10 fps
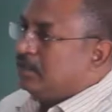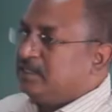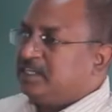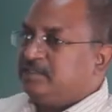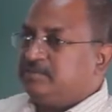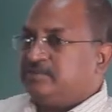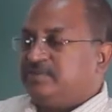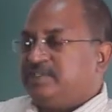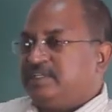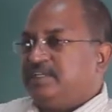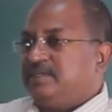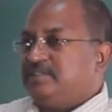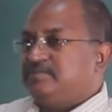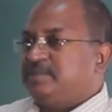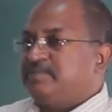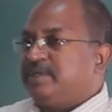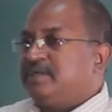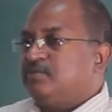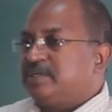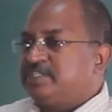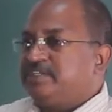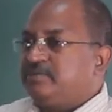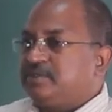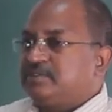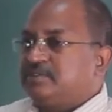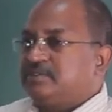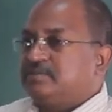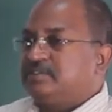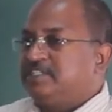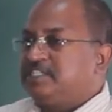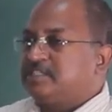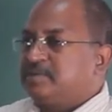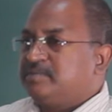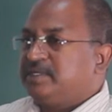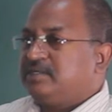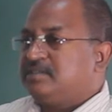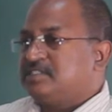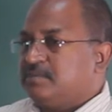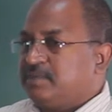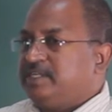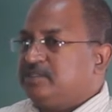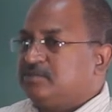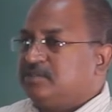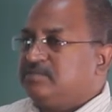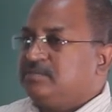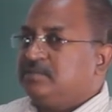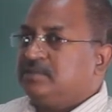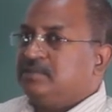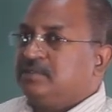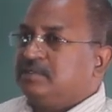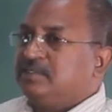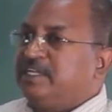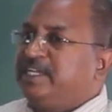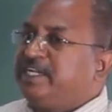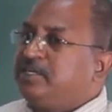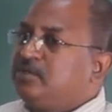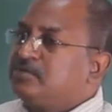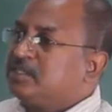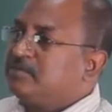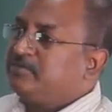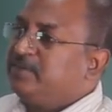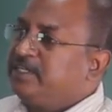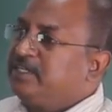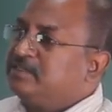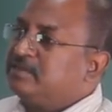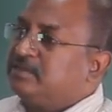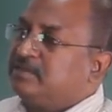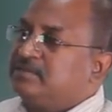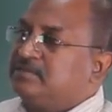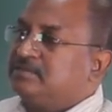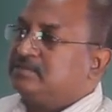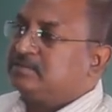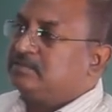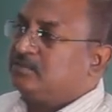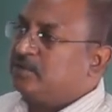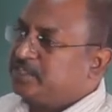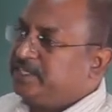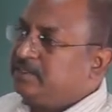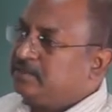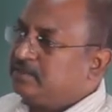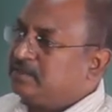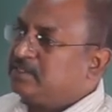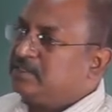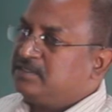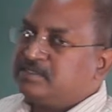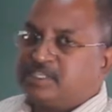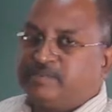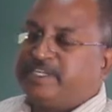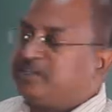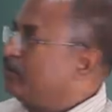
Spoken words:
And I prepared a worksheet for each experiment and supplied it to them. They needed to fill in the worksheet and submit it